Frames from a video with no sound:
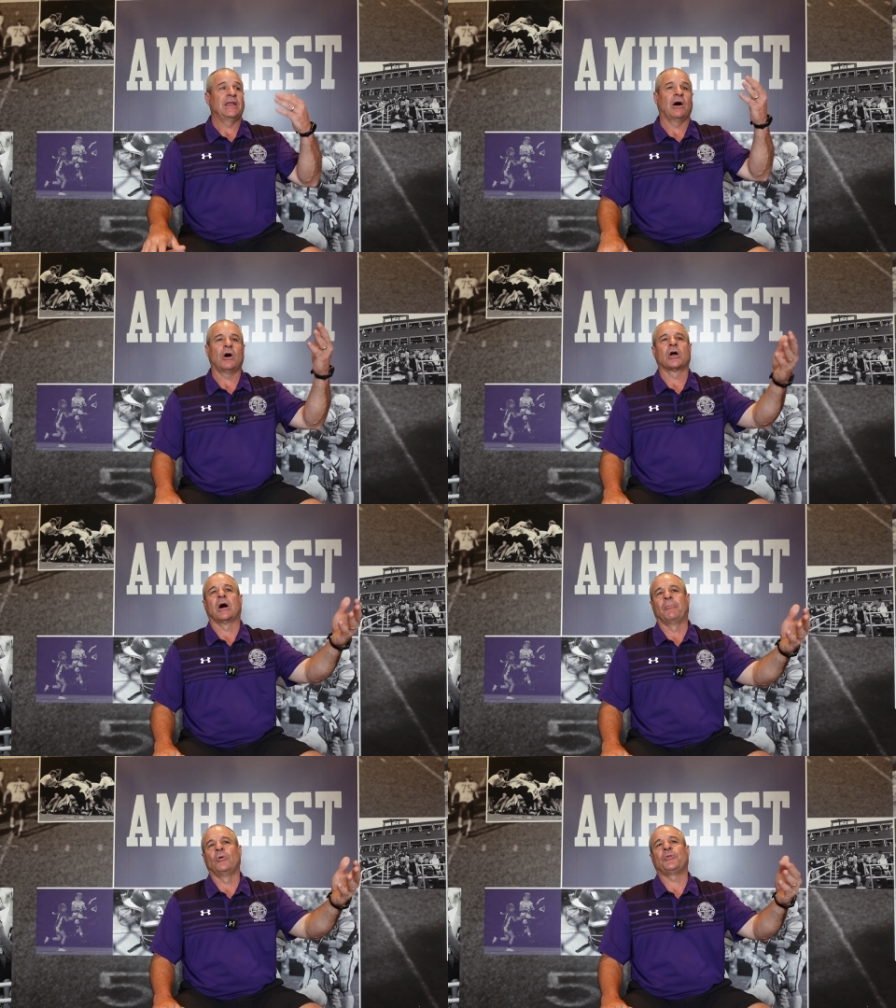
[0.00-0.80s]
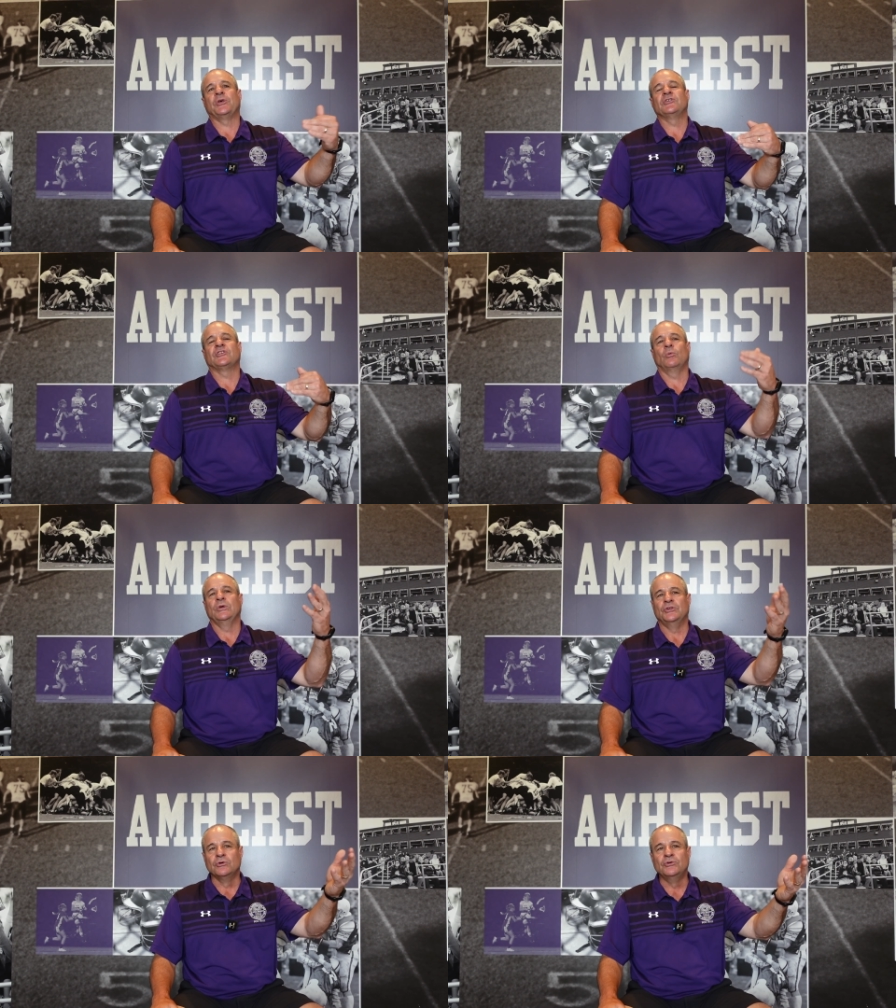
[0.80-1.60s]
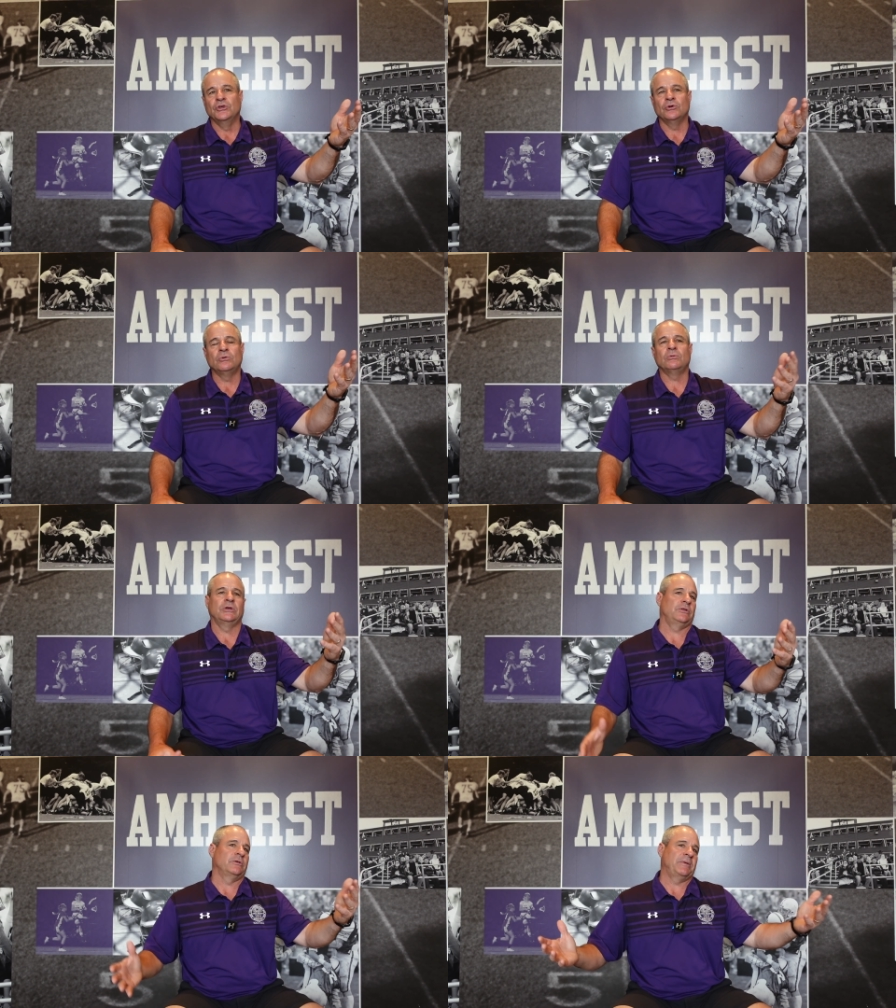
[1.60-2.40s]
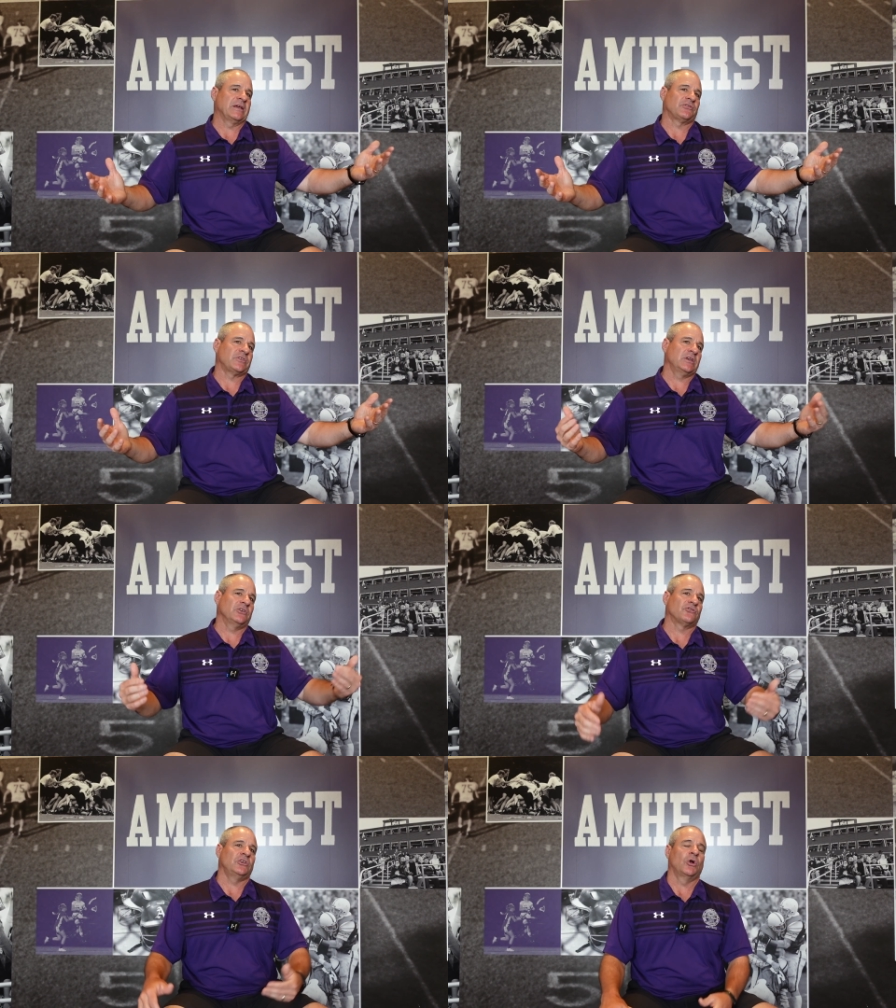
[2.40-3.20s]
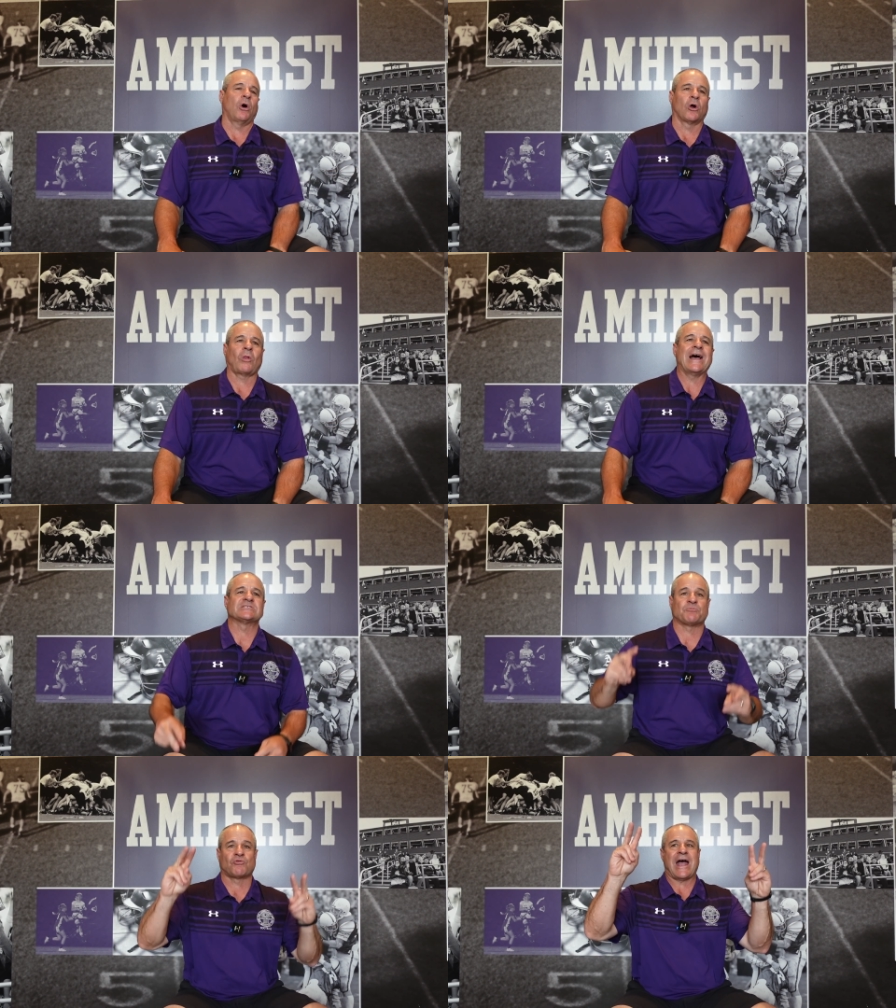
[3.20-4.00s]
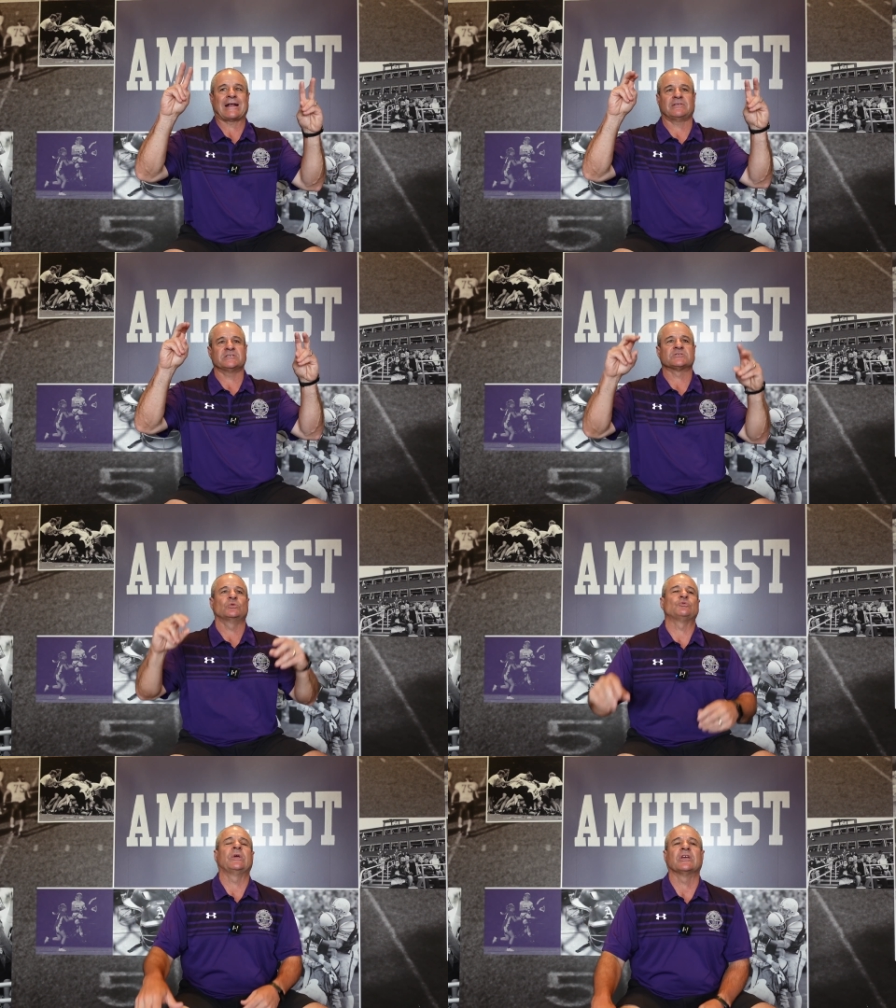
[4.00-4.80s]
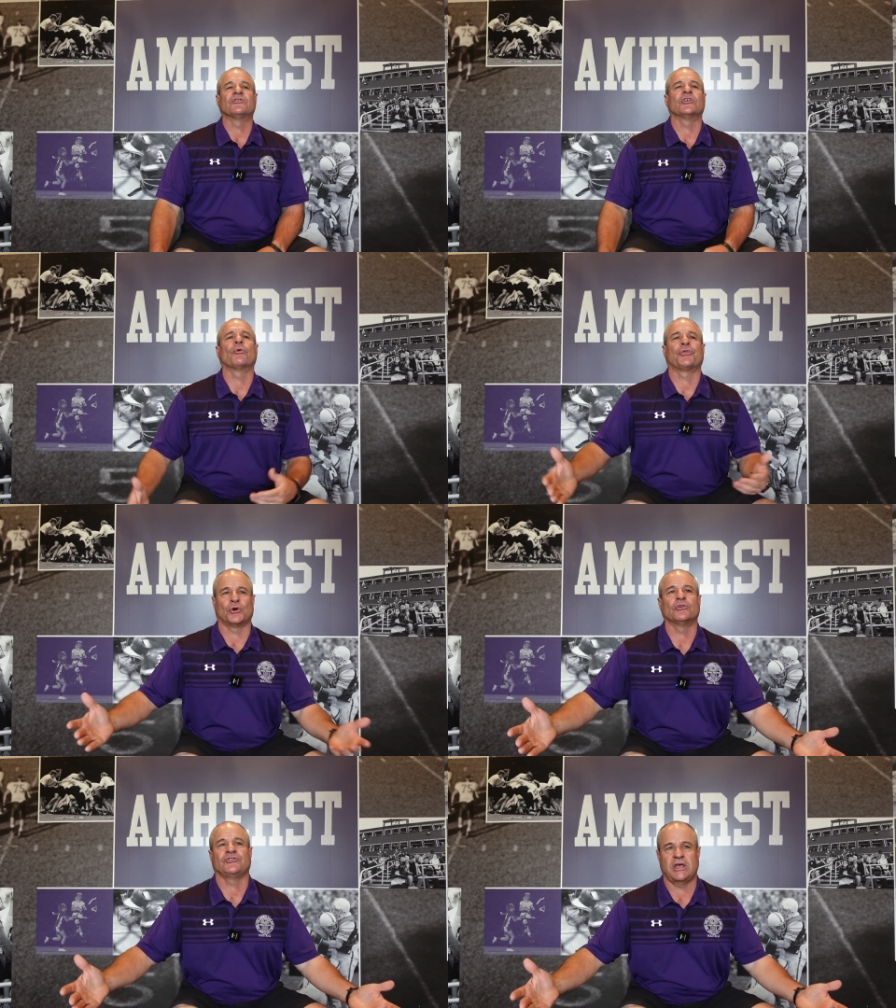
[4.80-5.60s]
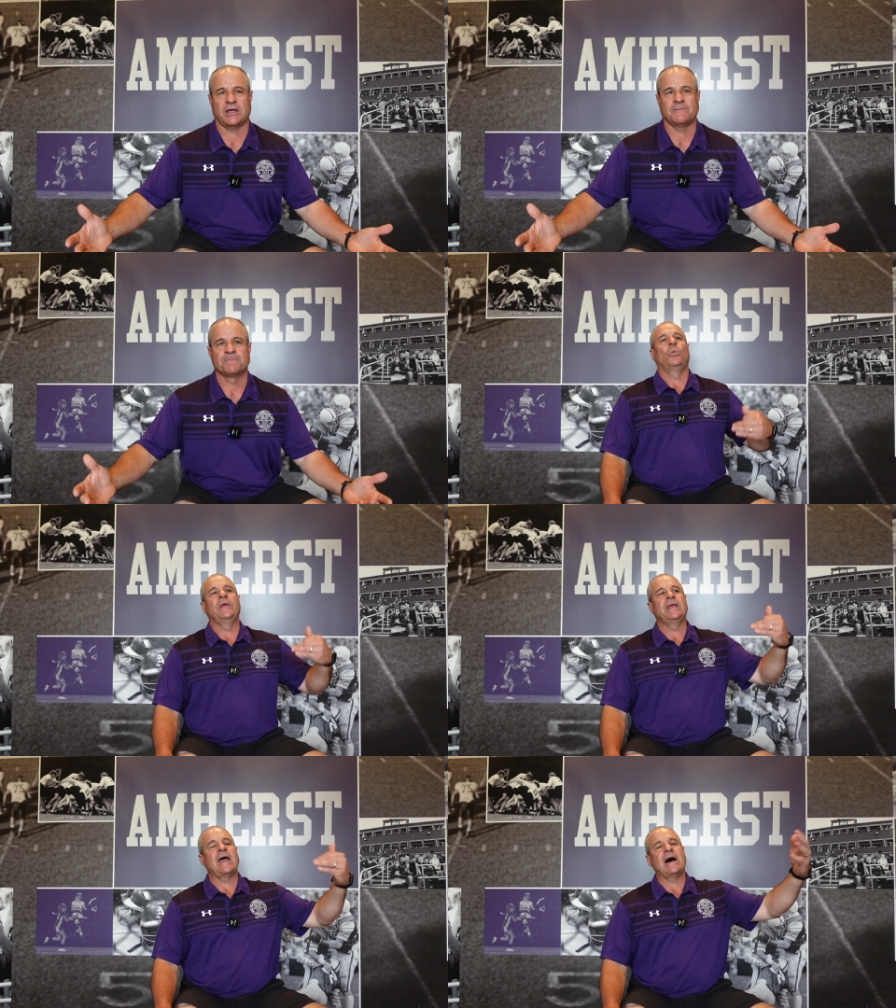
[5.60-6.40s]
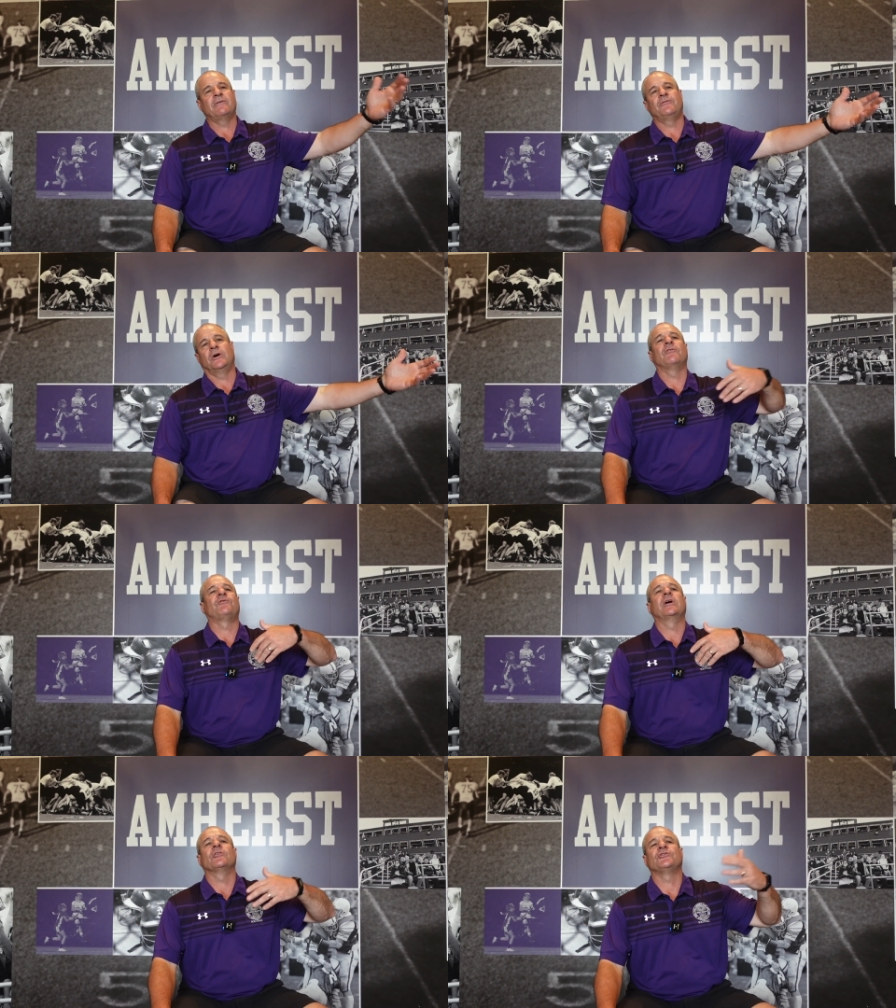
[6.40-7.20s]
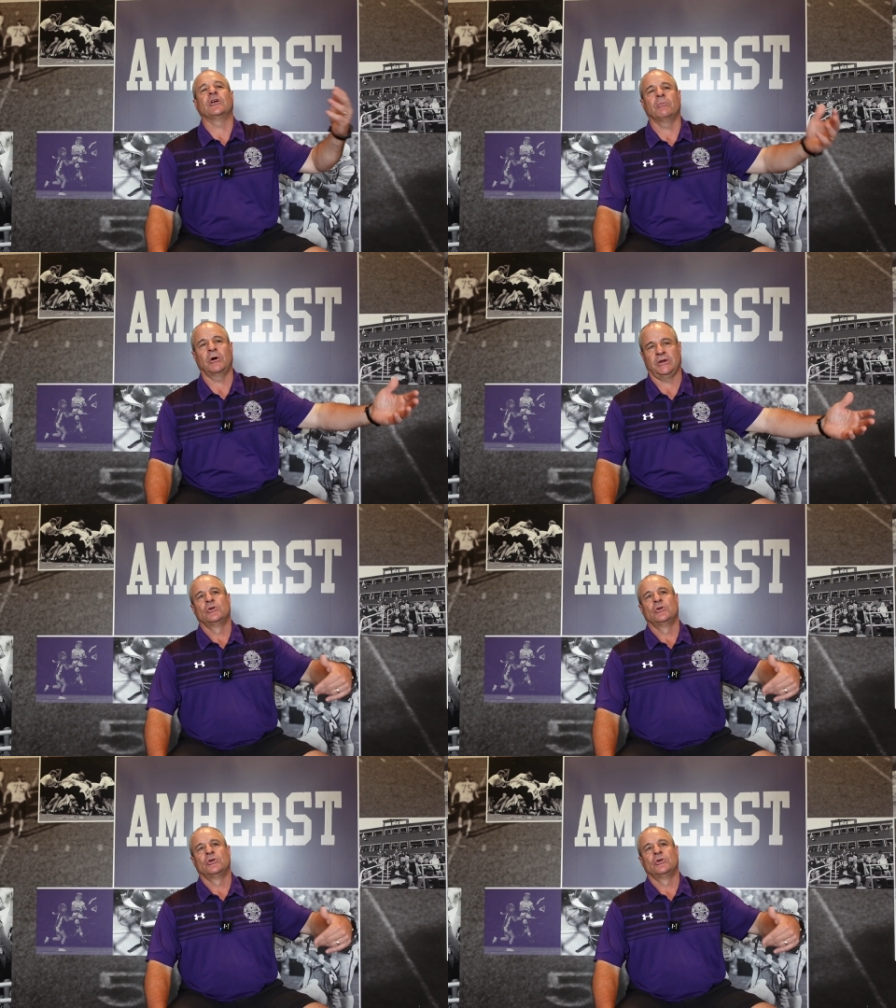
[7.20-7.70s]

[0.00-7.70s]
Now, a couple of things that we do, the biggest thing is, our last practice, which we consider Thursday, we have a fire ceremony.